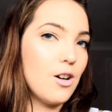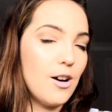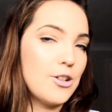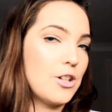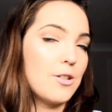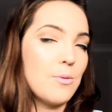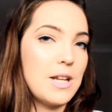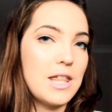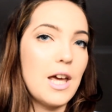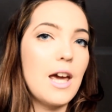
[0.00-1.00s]
eyeshadows or
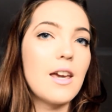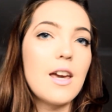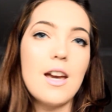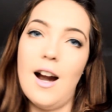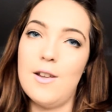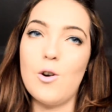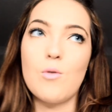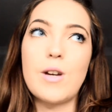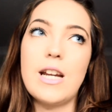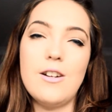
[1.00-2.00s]
anything, and you've got a
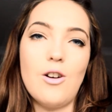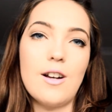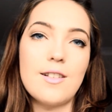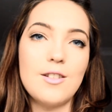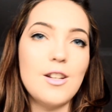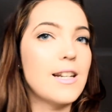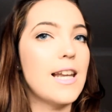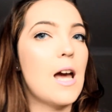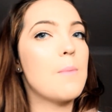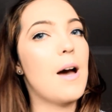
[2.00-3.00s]
really nice nude
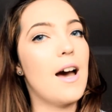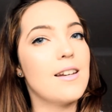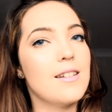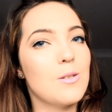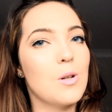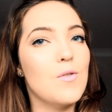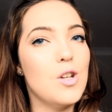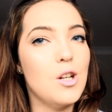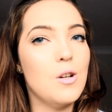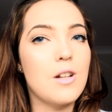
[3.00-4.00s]
lip and sort of
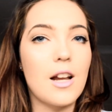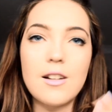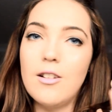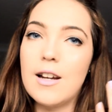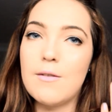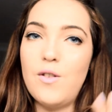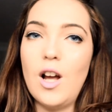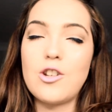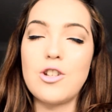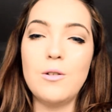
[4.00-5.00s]
nude like light
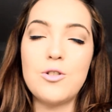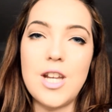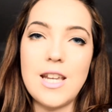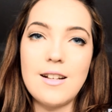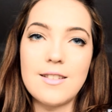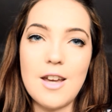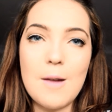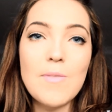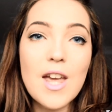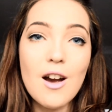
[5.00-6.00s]
flush in your cheeks.
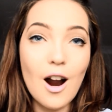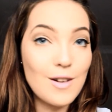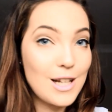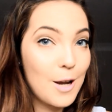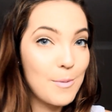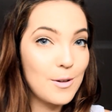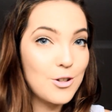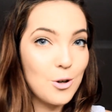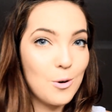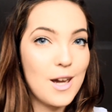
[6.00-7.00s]
So I really hope you
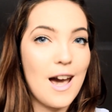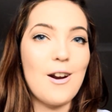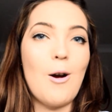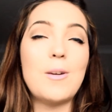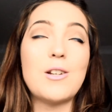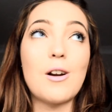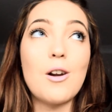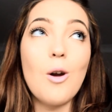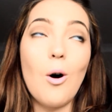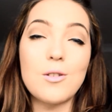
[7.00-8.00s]
enjoy, and I'll be doing a
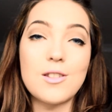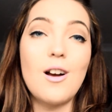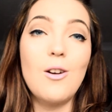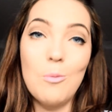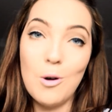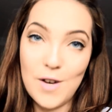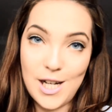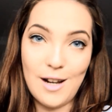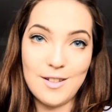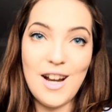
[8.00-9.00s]
lot more
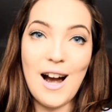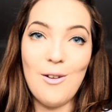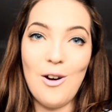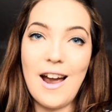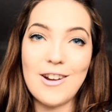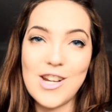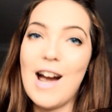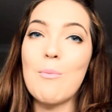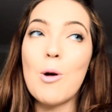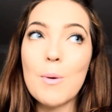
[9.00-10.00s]
videos now that I actually
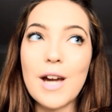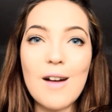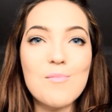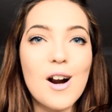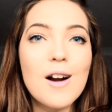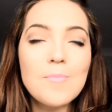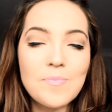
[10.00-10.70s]
have a proper camera.